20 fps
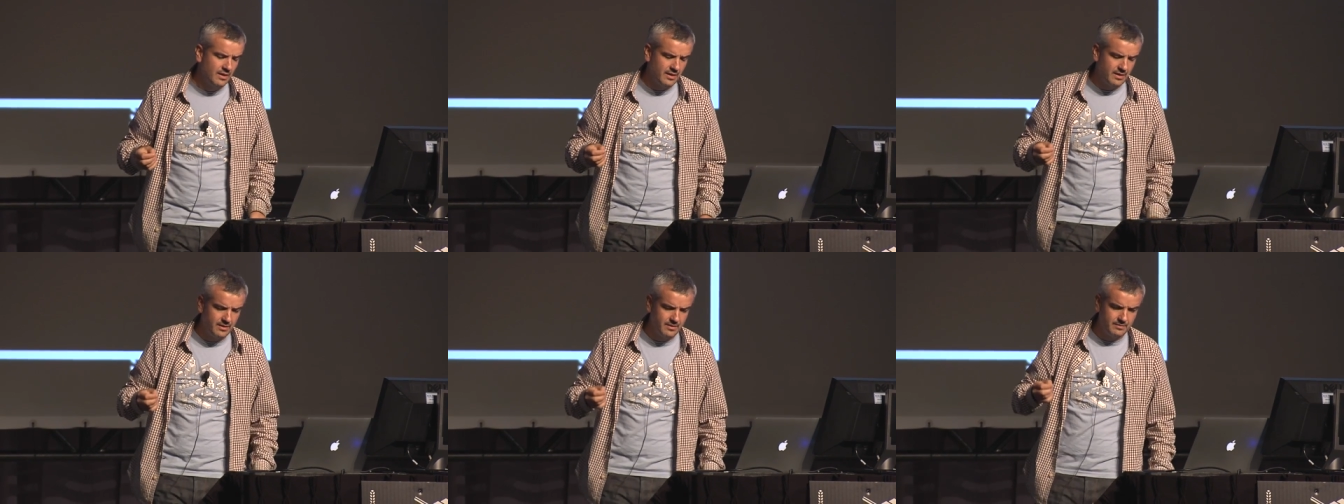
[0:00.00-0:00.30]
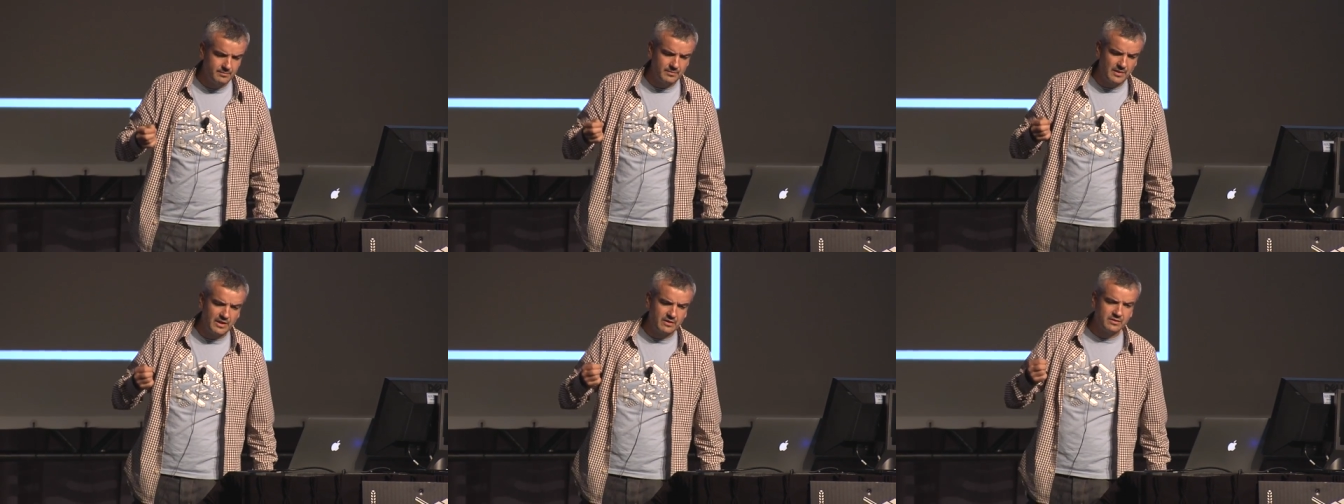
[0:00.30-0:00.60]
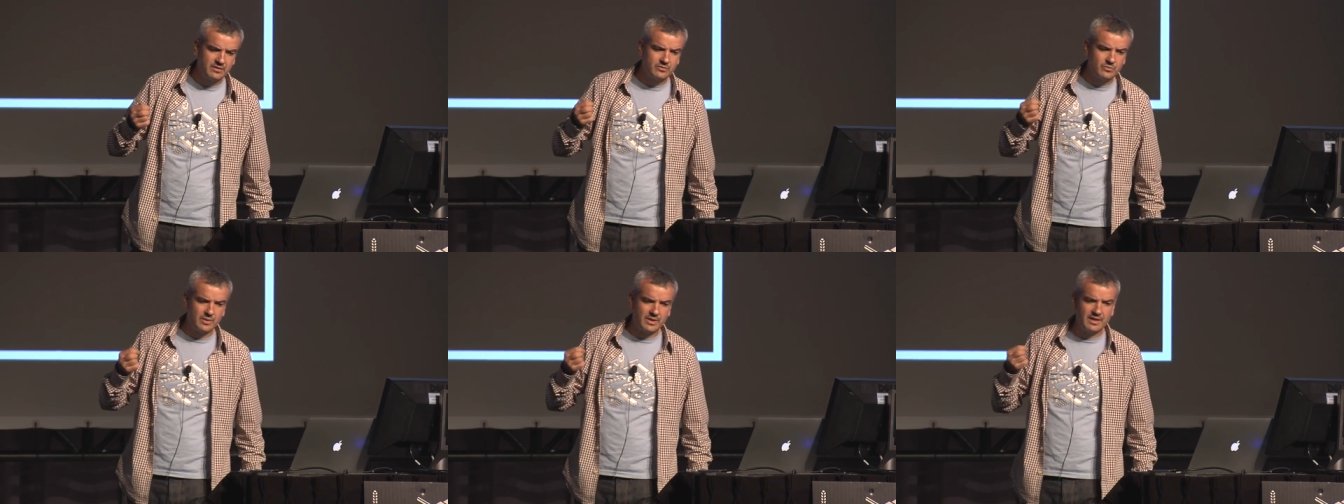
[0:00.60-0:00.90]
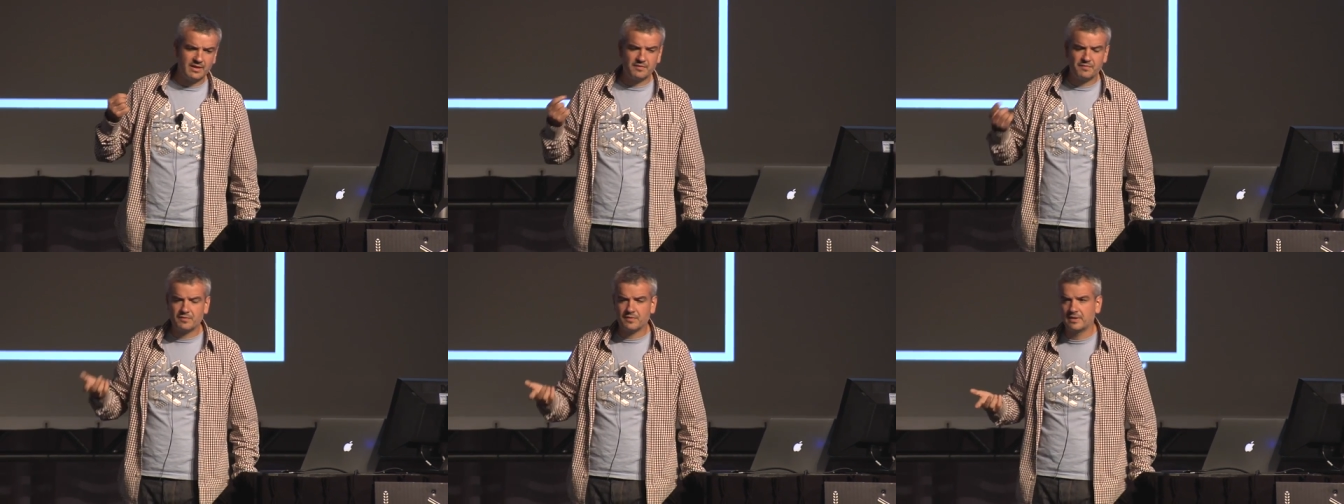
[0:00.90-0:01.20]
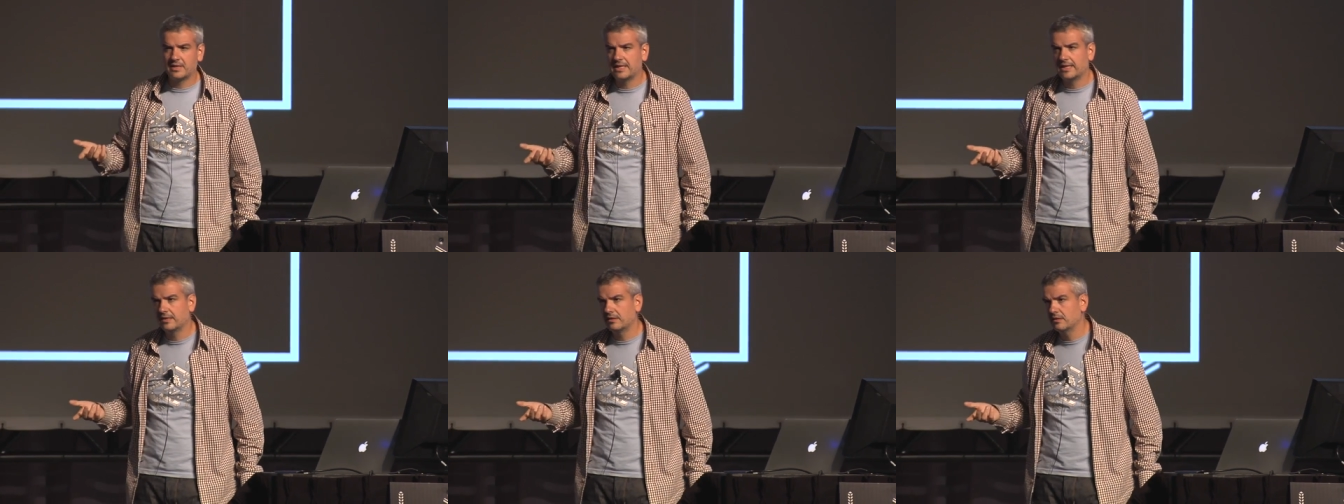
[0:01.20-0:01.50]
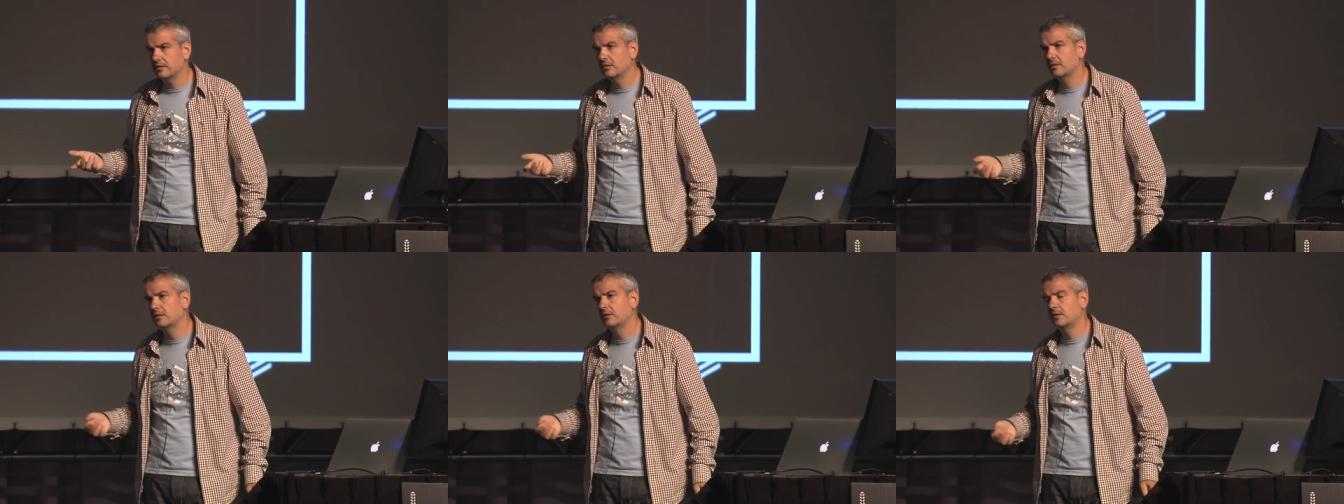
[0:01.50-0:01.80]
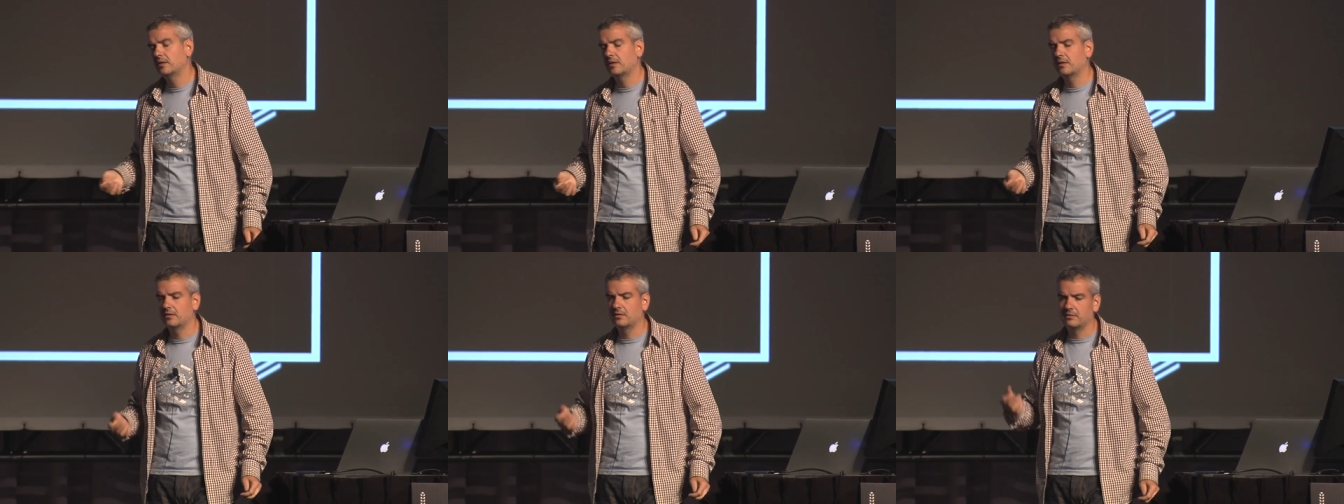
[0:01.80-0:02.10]
Artists want to have Fresnel,
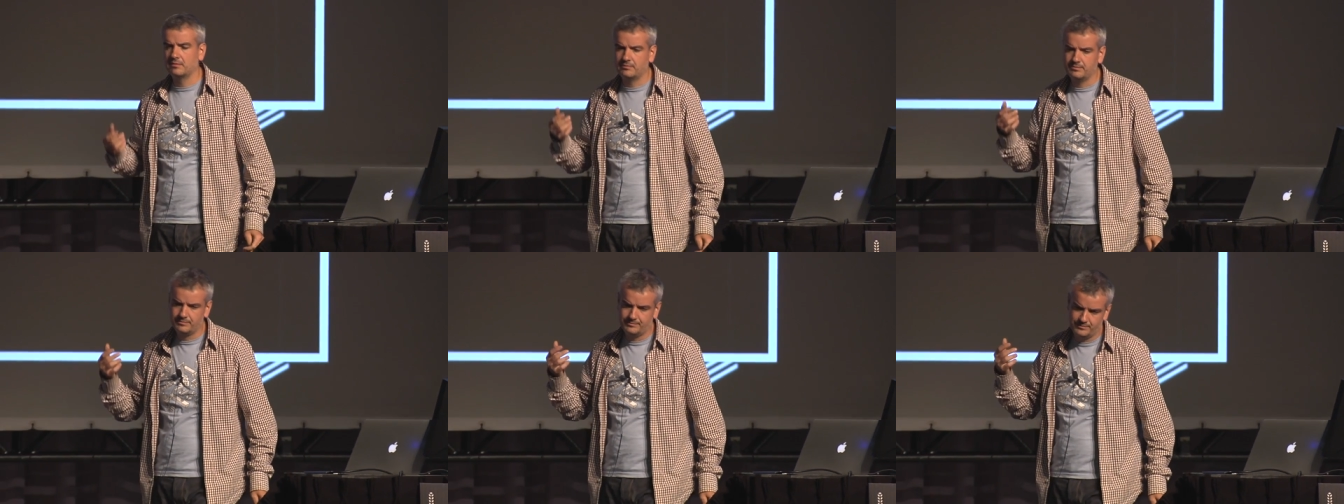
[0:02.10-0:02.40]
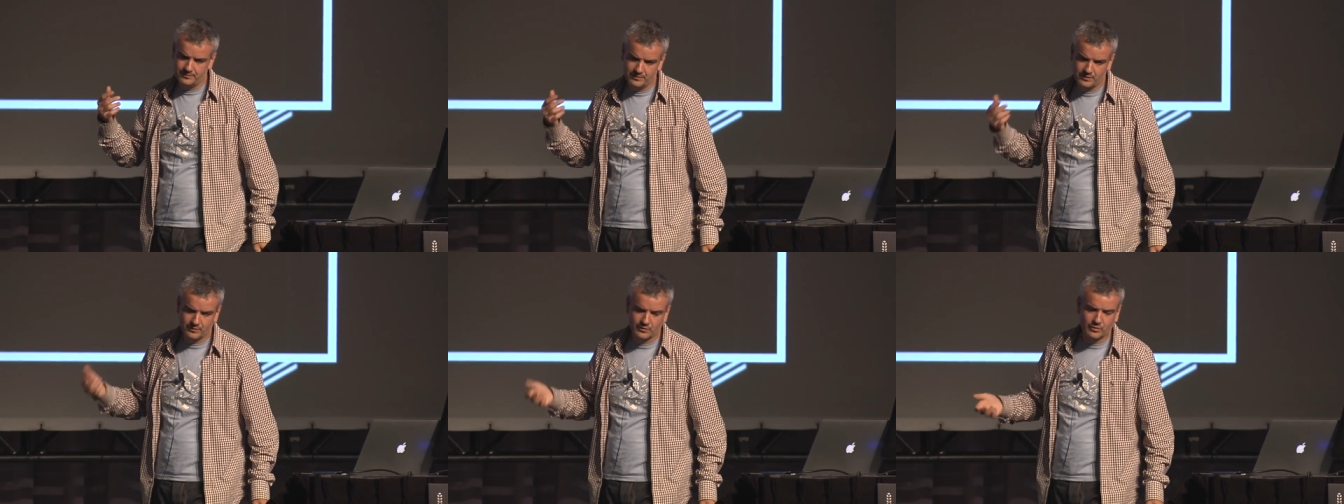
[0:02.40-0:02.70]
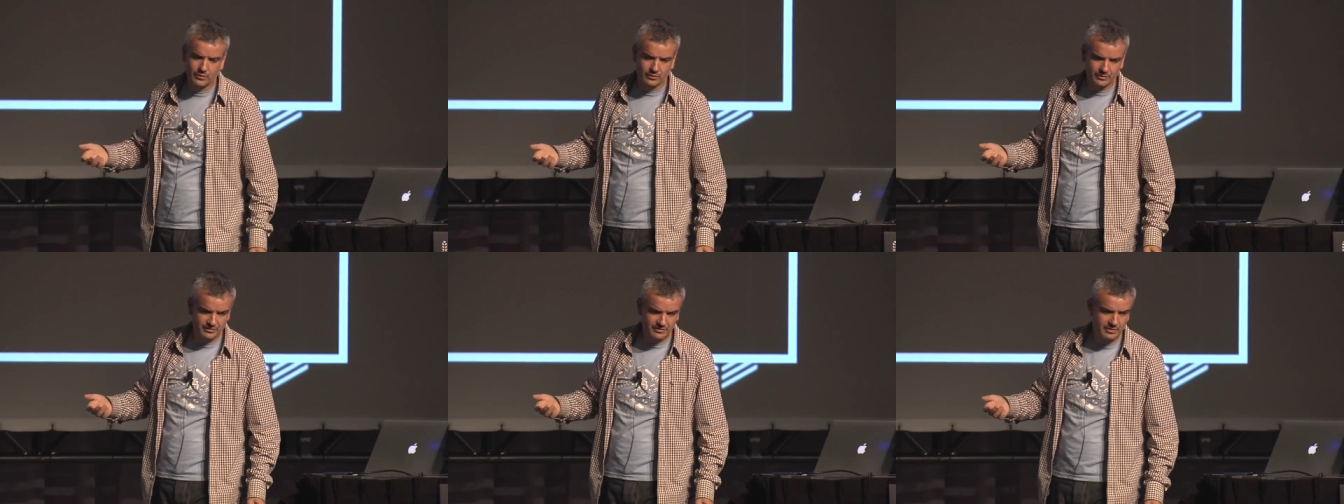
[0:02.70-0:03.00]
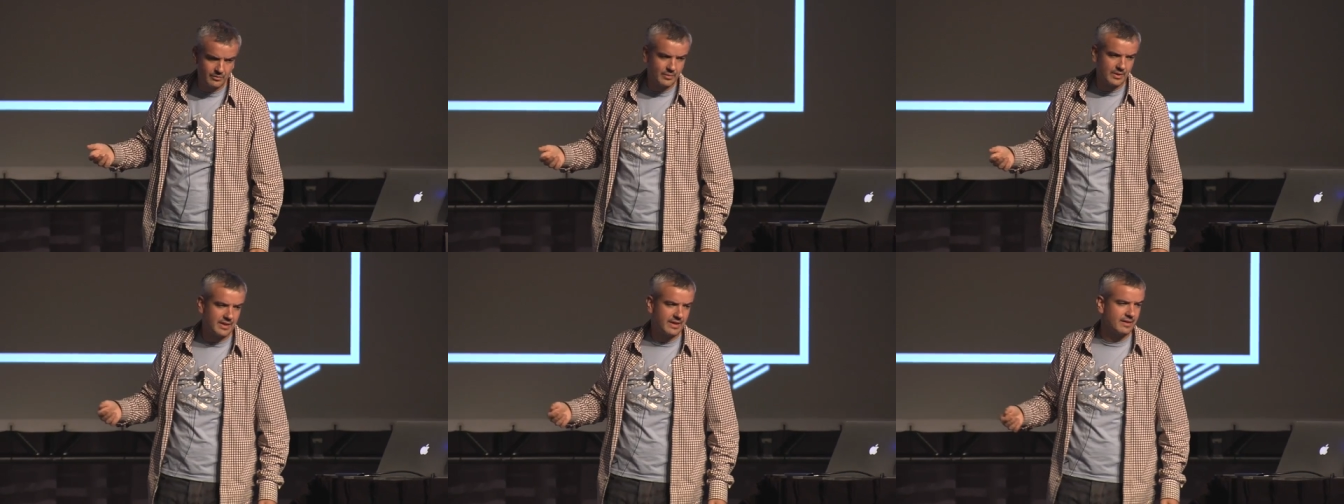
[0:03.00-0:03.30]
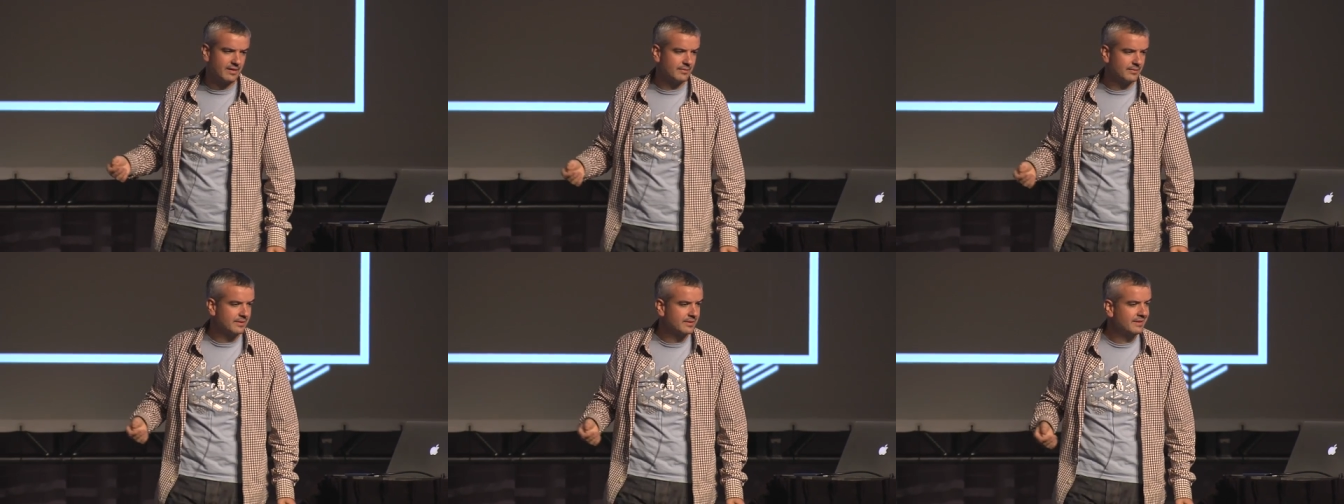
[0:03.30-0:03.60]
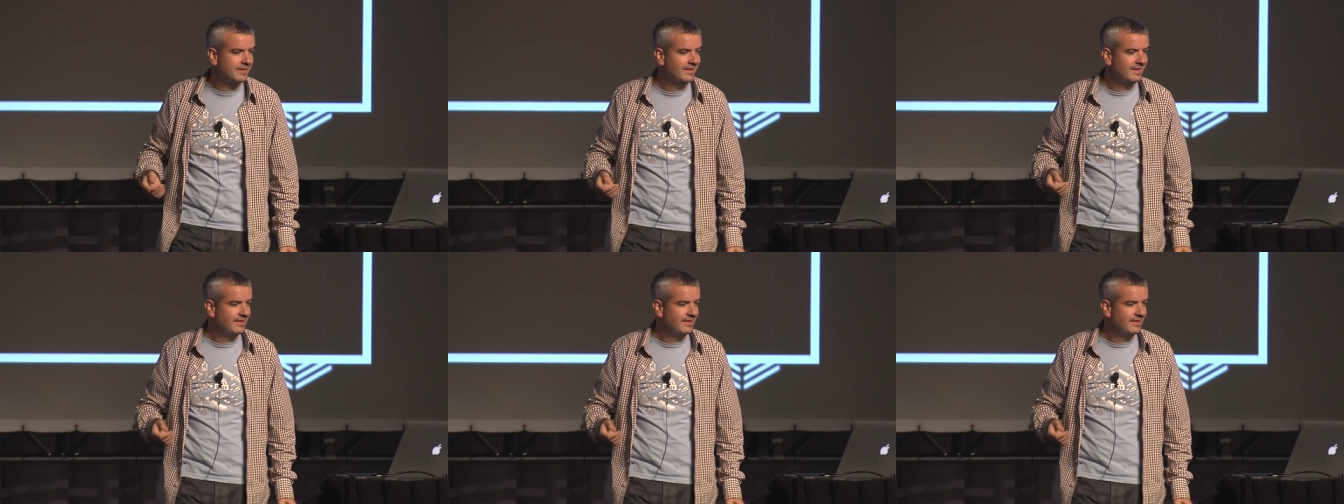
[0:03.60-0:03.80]
and of course they want to have it.